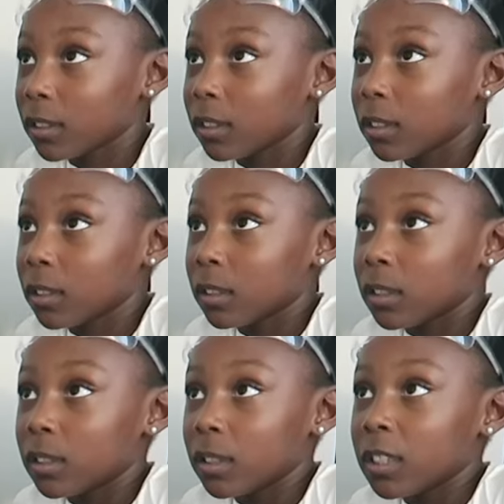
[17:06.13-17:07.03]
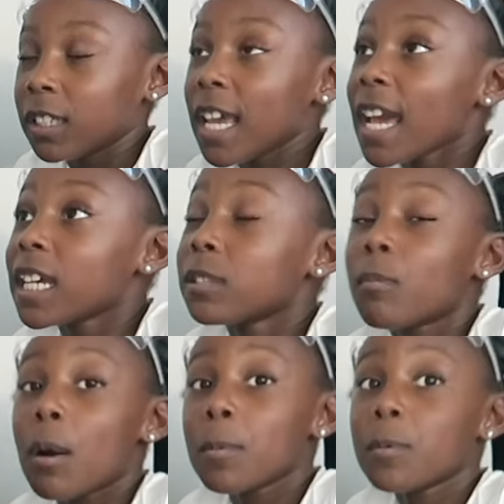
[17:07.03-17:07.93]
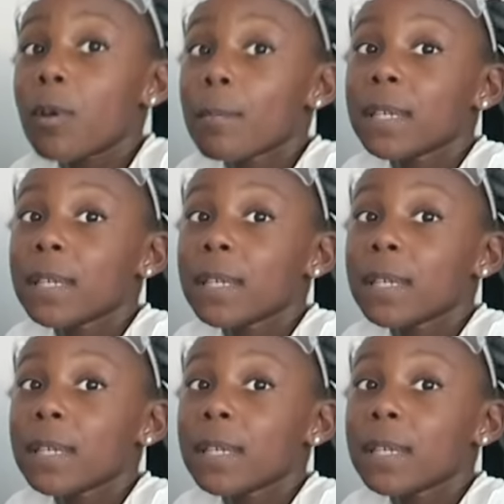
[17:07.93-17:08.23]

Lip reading: Yeah. There? So y'all had a good first day.